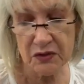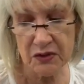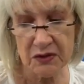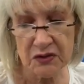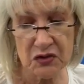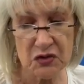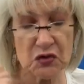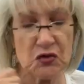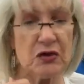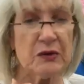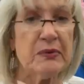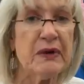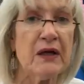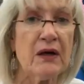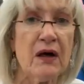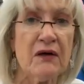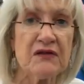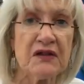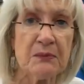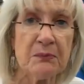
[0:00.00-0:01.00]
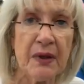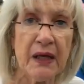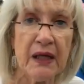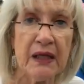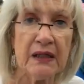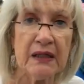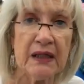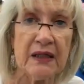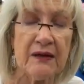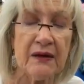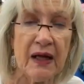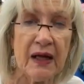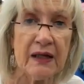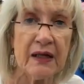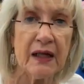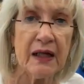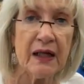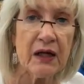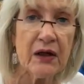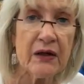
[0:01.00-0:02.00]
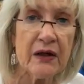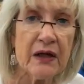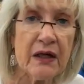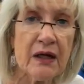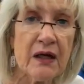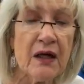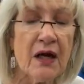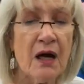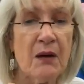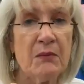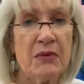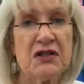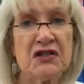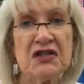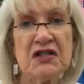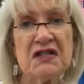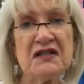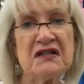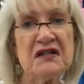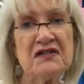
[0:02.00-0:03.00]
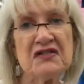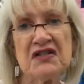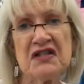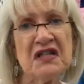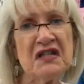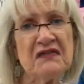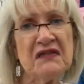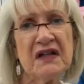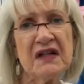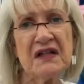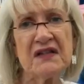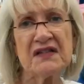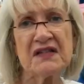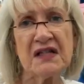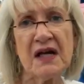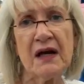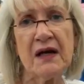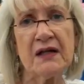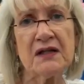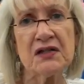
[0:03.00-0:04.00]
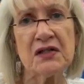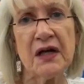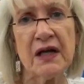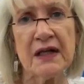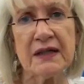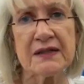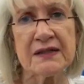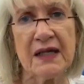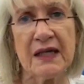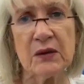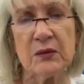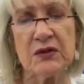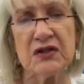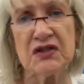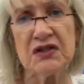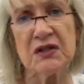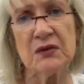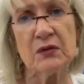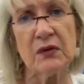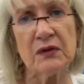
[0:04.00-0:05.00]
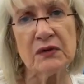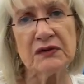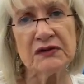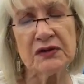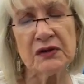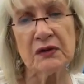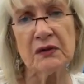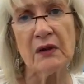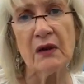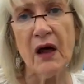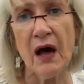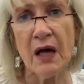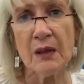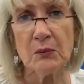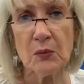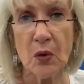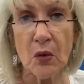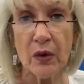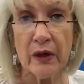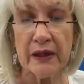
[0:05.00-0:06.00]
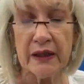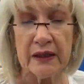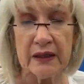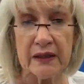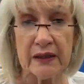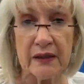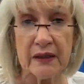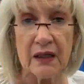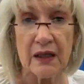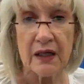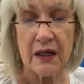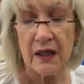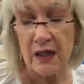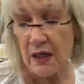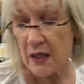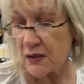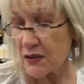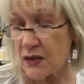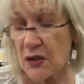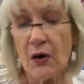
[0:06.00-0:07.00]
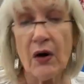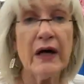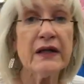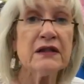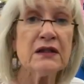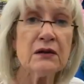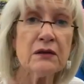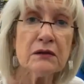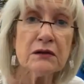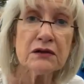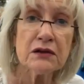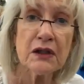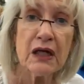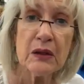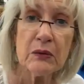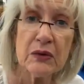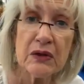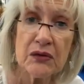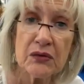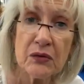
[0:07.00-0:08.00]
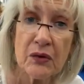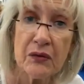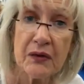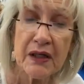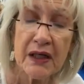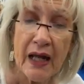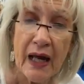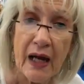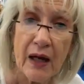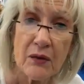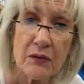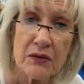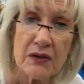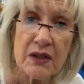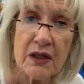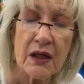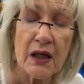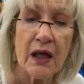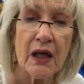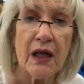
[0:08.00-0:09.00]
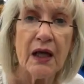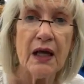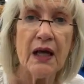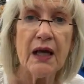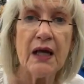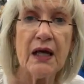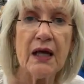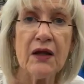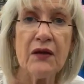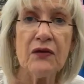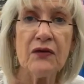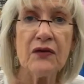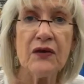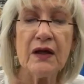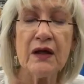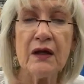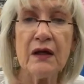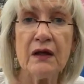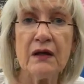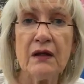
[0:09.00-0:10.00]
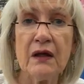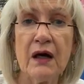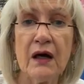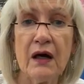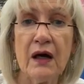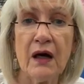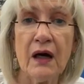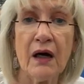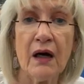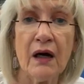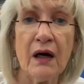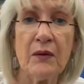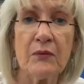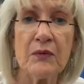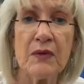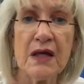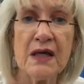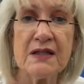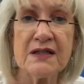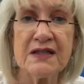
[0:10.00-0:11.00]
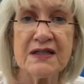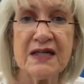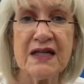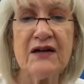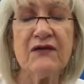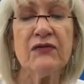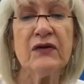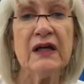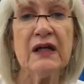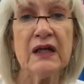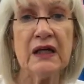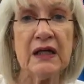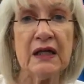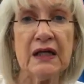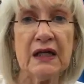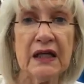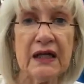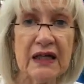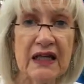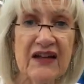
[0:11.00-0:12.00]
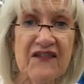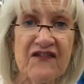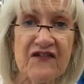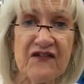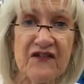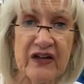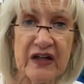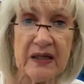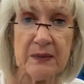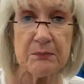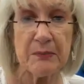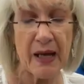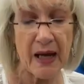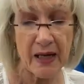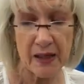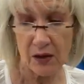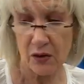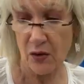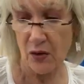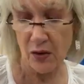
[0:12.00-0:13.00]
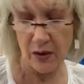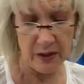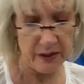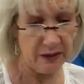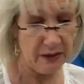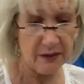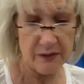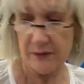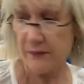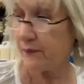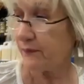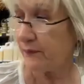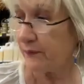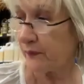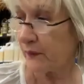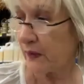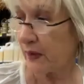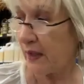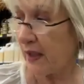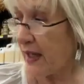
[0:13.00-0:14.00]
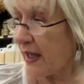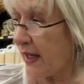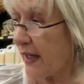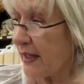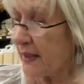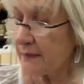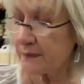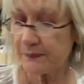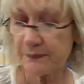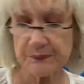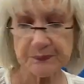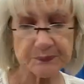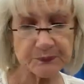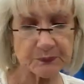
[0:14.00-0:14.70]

just stripping off the paint in that area. But she says she even gets tire tracks like when she rolls her lawnmower in. So I told her I would throw it out and then and see if we get any feedback on it. Okay,